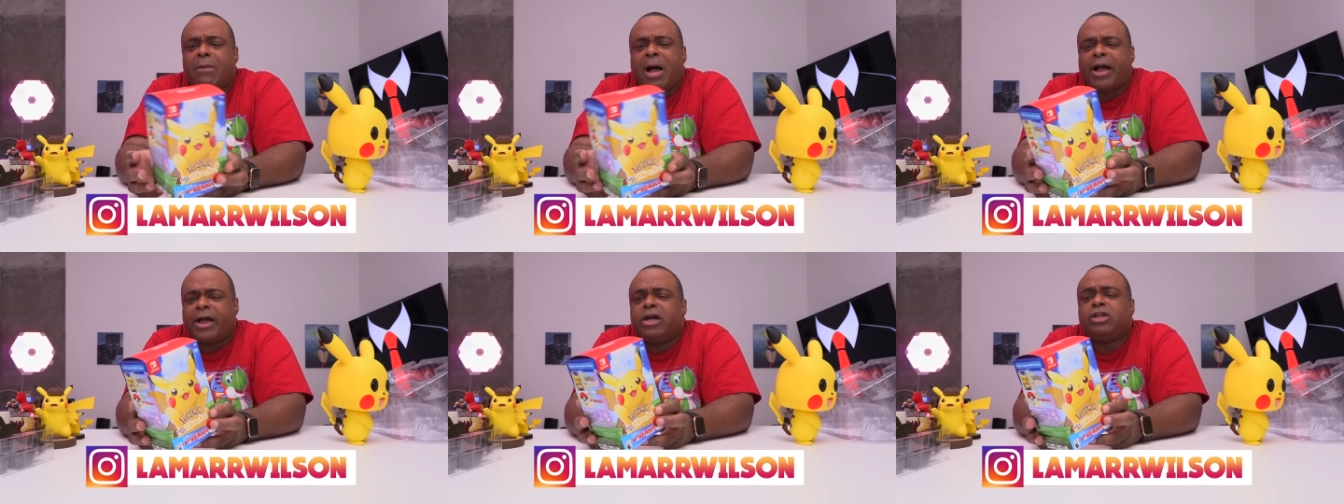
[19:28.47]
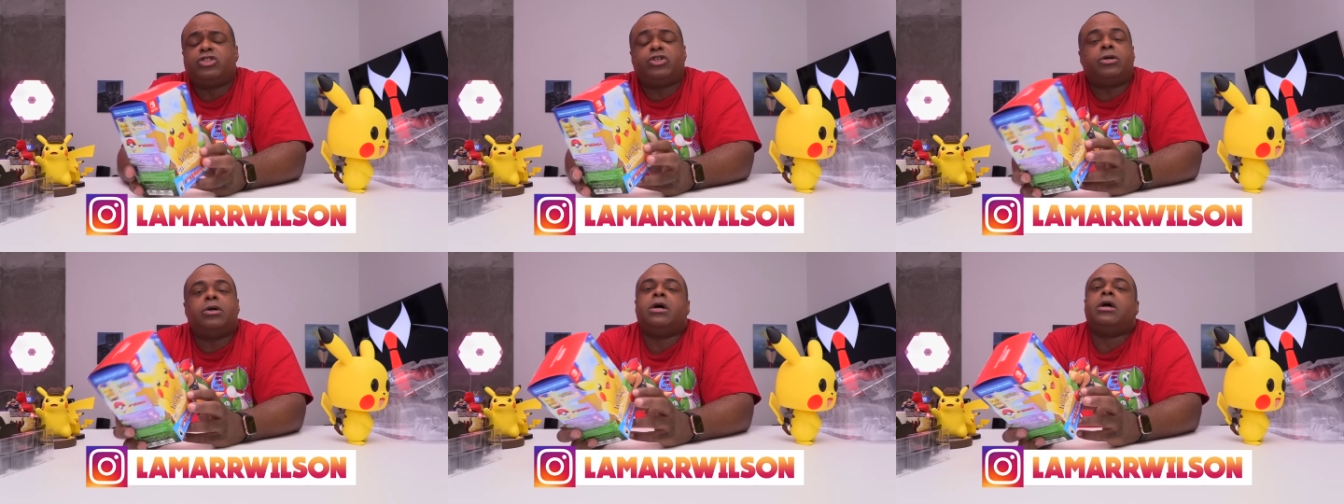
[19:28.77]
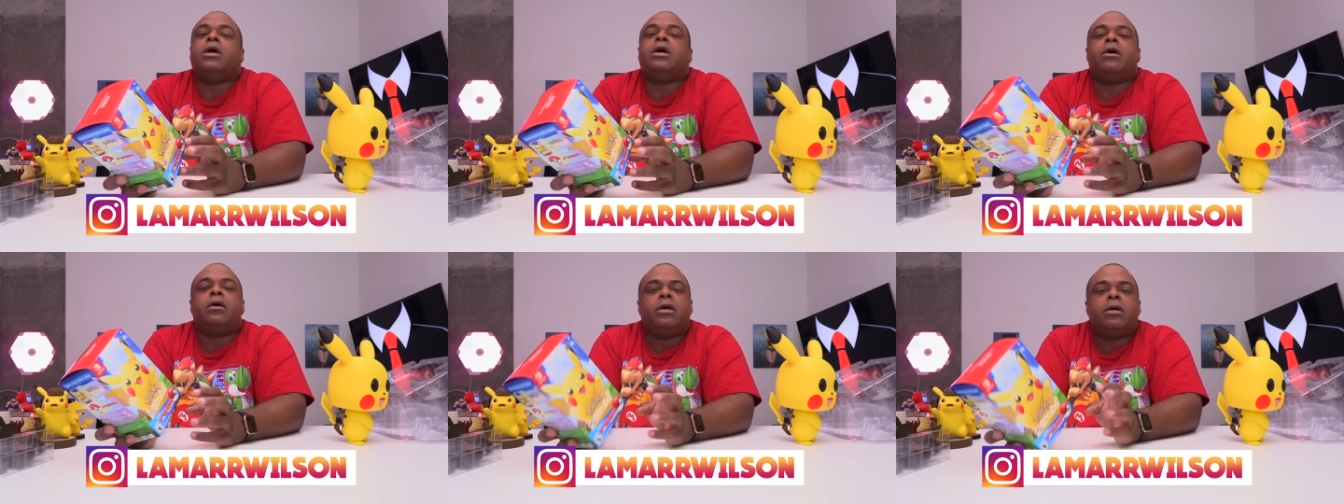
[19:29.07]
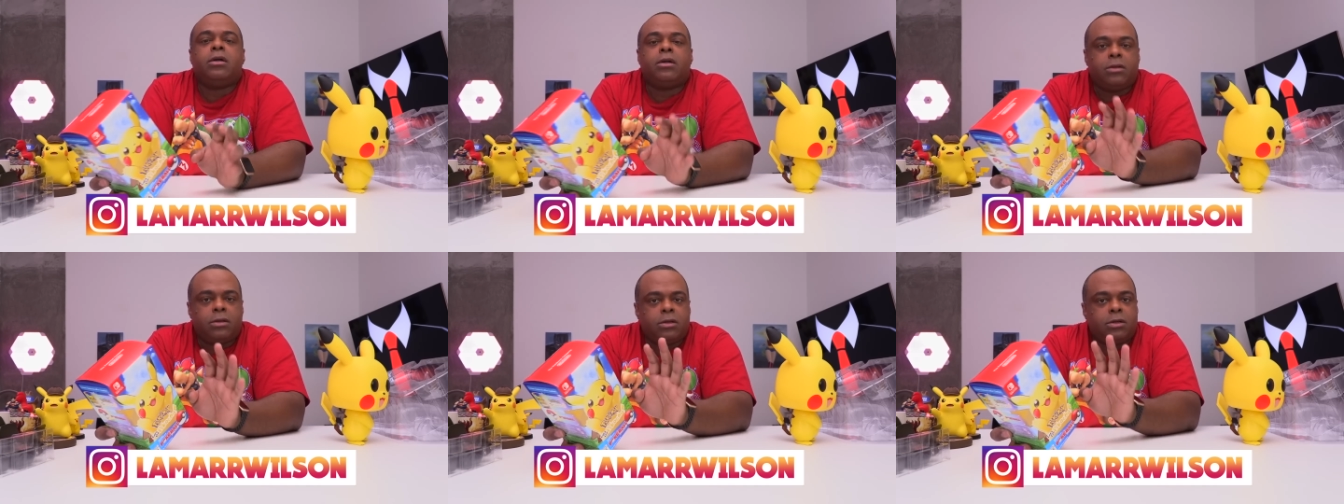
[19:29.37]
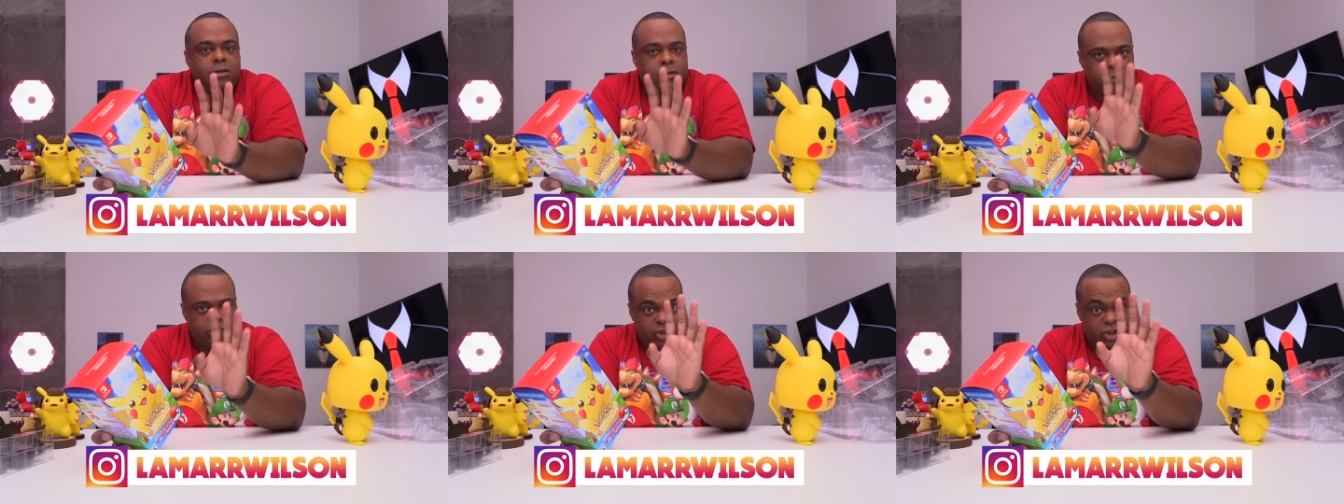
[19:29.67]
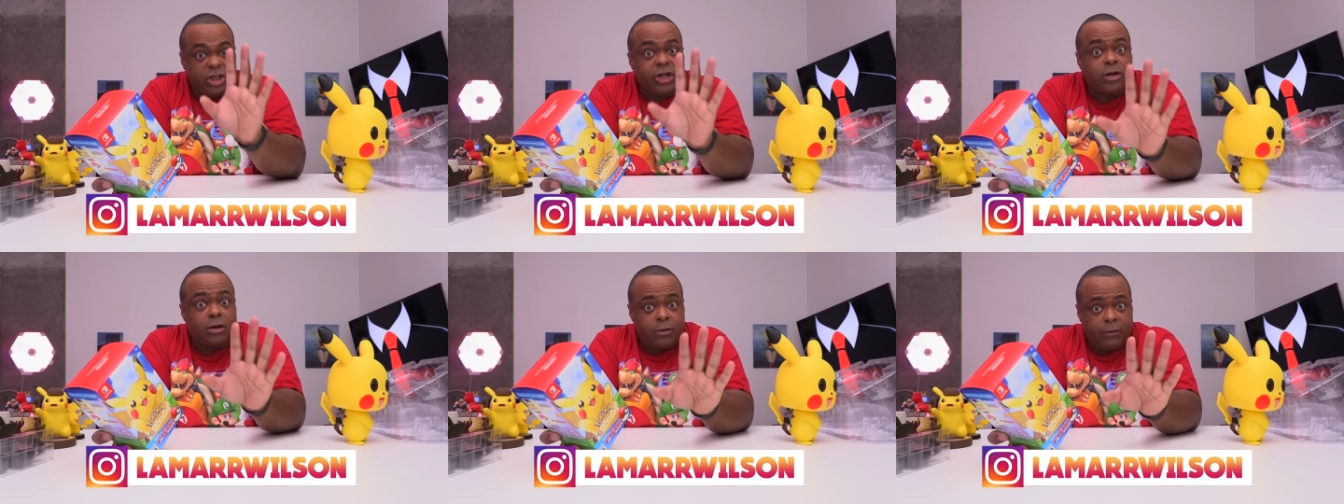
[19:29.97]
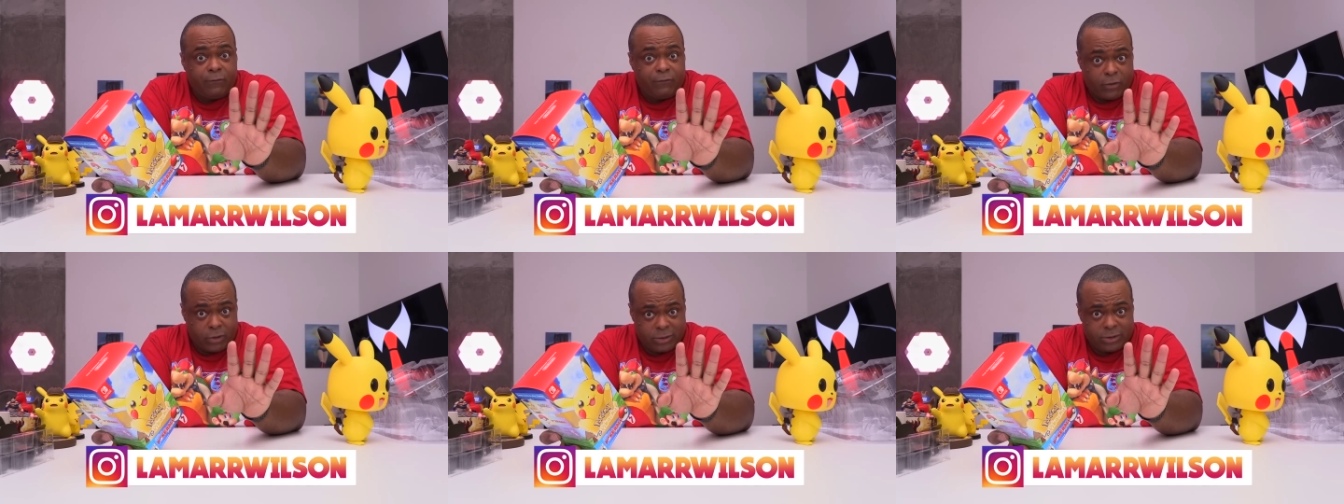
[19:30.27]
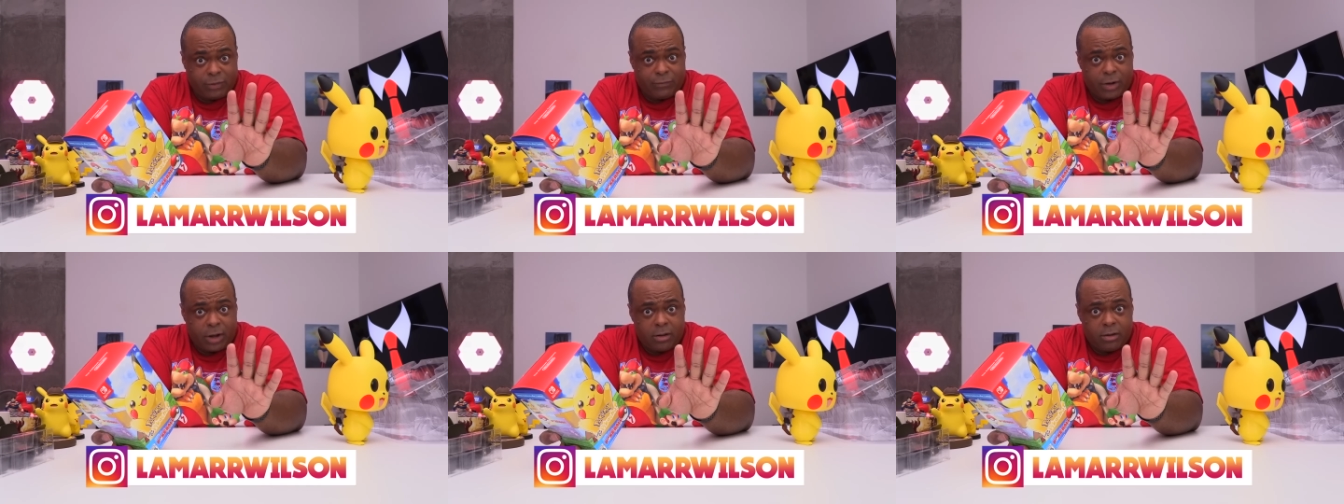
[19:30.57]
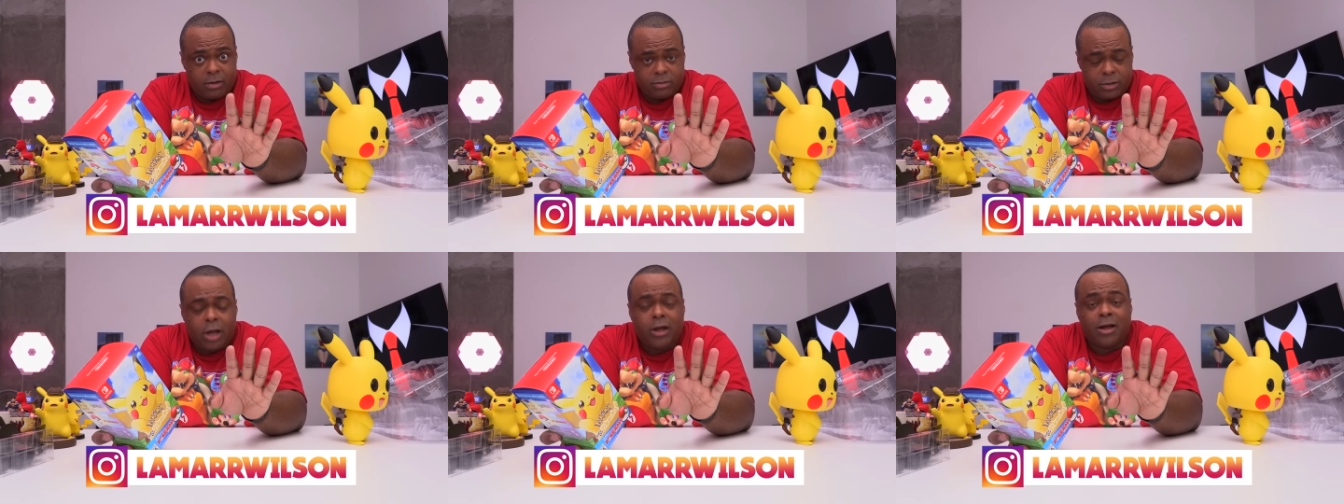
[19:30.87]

Why don't you? Chill, first of all.